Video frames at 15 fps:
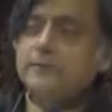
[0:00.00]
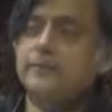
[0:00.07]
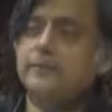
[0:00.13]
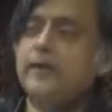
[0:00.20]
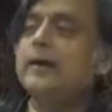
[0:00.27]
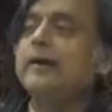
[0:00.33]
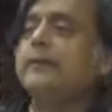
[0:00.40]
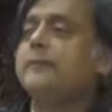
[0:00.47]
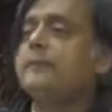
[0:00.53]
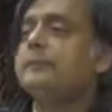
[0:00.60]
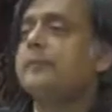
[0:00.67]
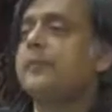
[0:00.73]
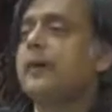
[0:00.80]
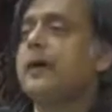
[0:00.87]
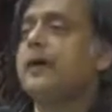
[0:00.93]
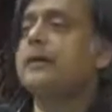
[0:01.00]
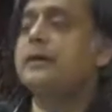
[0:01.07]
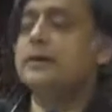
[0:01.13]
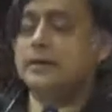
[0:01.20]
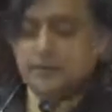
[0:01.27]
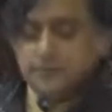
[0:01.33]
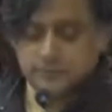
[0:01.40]
then an
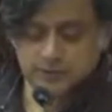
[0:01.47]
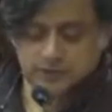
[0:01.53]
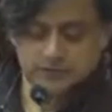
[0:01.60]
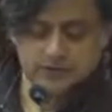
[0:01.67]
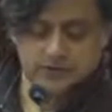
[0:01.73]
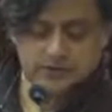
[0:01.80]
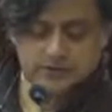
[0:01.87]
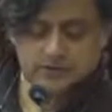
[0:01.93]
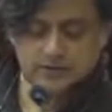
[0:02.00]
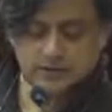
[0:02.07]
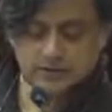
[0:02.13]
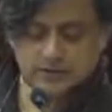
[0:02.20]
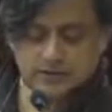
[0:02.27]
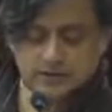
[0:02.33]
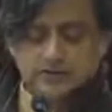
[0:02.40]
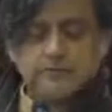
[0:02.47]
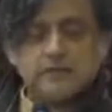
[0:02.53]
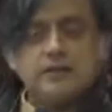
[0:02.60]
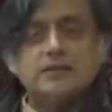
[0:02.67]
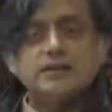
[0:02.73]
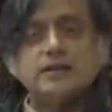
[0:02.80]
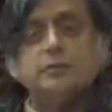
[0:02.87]
Indian president, instead of
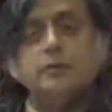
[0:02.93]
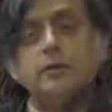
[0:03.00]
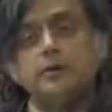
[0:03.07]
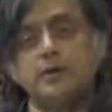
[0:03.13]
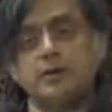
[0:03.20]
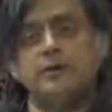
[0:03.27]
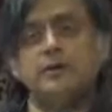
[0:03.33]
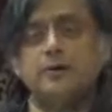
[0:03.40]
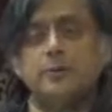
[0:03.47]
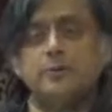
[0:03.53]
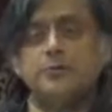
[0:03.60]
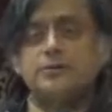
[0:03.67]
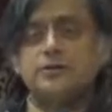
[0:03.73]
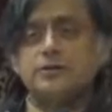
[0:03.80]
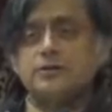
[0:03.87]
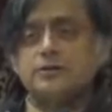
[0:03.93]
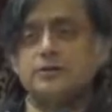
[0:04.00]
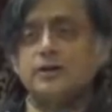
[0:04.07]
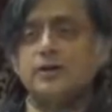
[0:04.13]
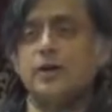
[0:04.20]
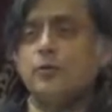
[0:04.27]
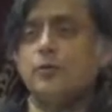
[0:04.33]
facing a monolithic
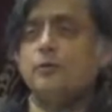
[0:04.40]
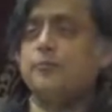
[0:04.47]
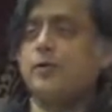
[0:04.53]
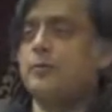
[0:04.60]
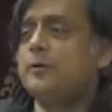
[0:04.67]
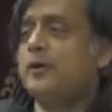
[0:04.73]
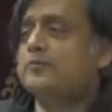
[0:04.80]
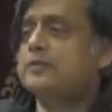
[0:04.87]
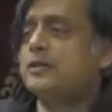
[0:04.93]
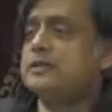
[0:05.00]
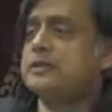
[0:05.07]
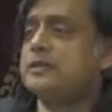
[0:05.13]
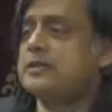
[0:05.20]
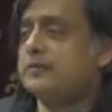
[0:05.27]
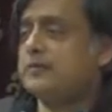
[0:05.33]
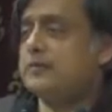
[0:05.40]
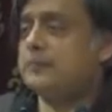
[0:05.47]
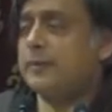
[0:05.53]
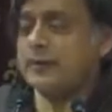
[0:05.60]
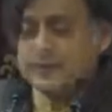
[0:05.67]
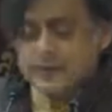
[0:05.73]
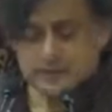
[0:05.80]
opposition, would probably have 37
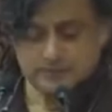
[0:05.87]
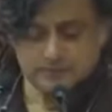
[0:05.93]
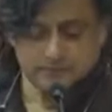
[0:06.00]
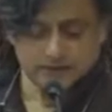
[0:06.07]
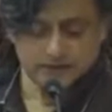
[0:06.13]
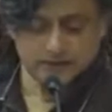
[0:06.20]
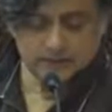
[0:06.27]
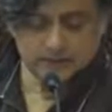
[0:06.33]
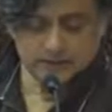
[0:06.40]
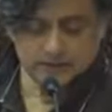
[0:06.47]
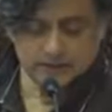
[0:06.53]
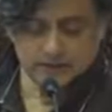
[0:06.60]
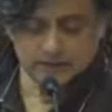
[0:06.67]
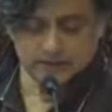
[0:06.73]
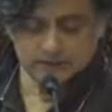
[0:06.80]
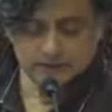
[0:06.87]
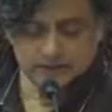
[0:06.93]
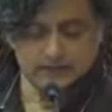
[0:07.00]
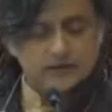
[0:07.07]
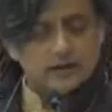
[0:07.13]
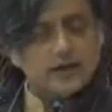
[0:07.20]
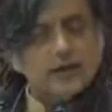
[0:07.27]
parties in parliament to deal
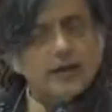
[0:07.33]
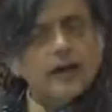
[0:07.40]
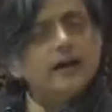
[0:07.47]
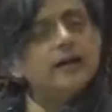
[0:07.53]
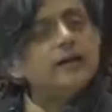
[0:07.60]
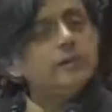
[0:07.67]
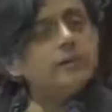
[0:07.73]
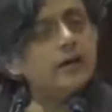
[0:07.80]
with, and he would